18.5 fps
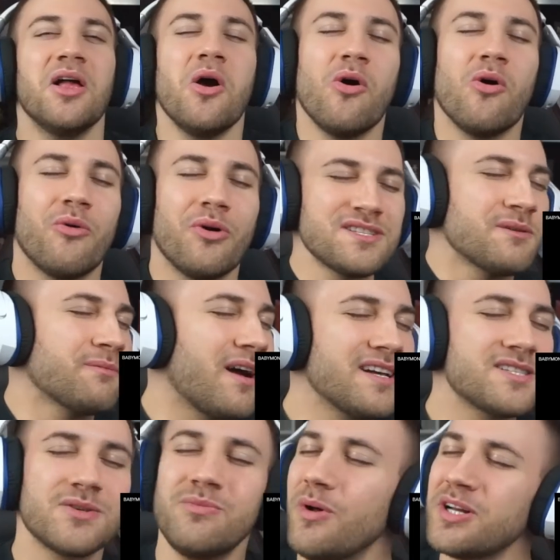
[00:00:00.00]
What is up
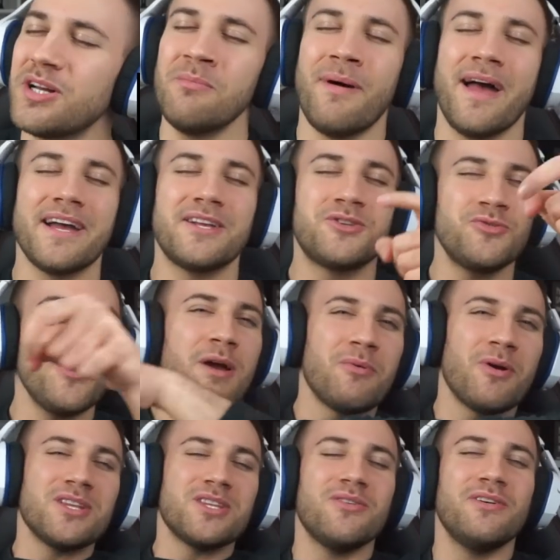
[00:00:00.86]
guys, welcome back to a
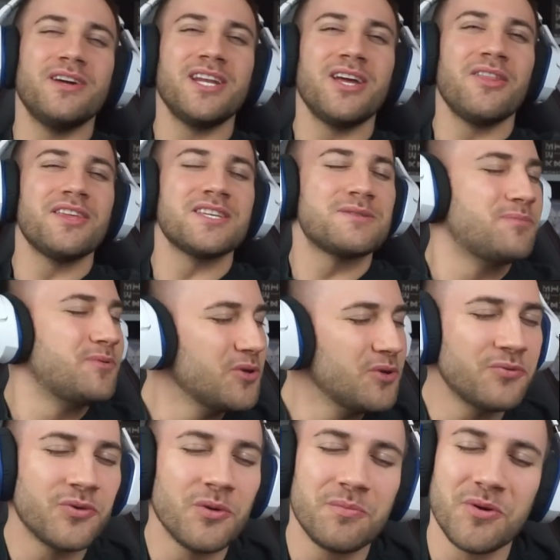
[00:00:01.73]
brand new video on this beautiful,